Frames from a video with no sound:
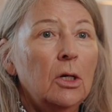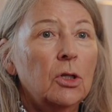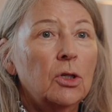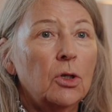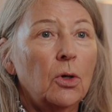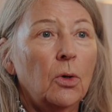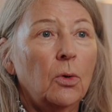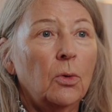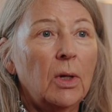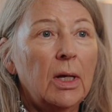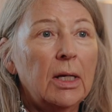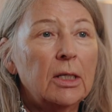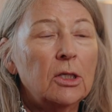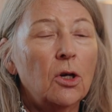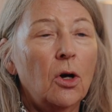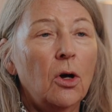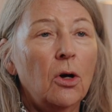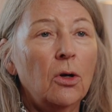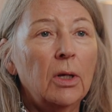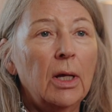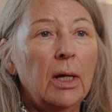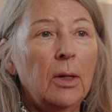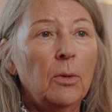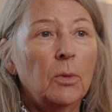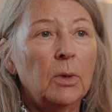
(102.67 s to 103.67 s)
so that's all
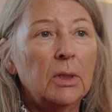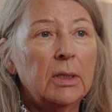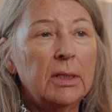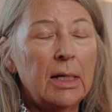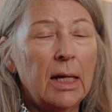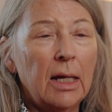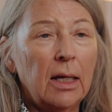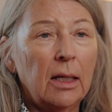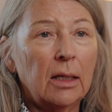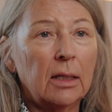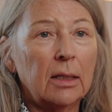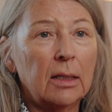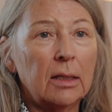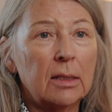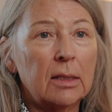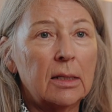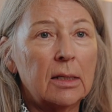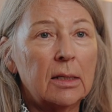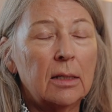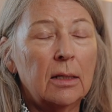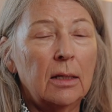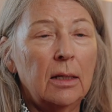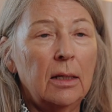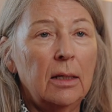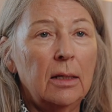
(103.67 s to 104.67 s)
they would tell
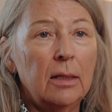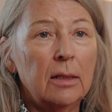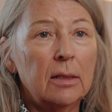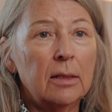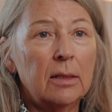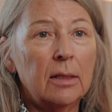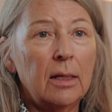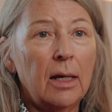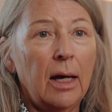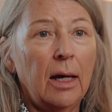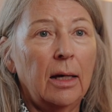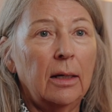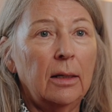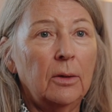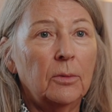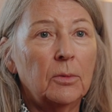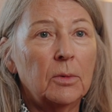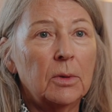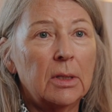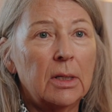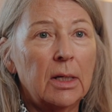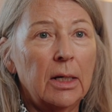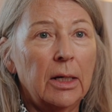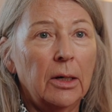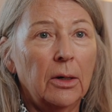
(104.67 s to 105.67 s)
us, is that it
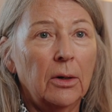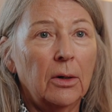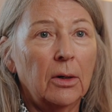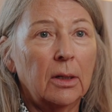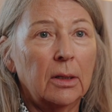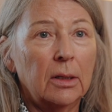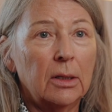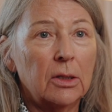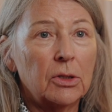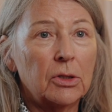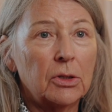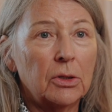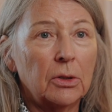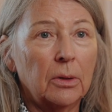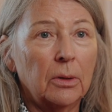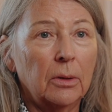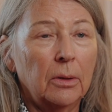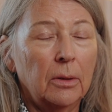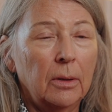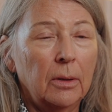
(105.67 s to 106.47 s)
was the air conditioner.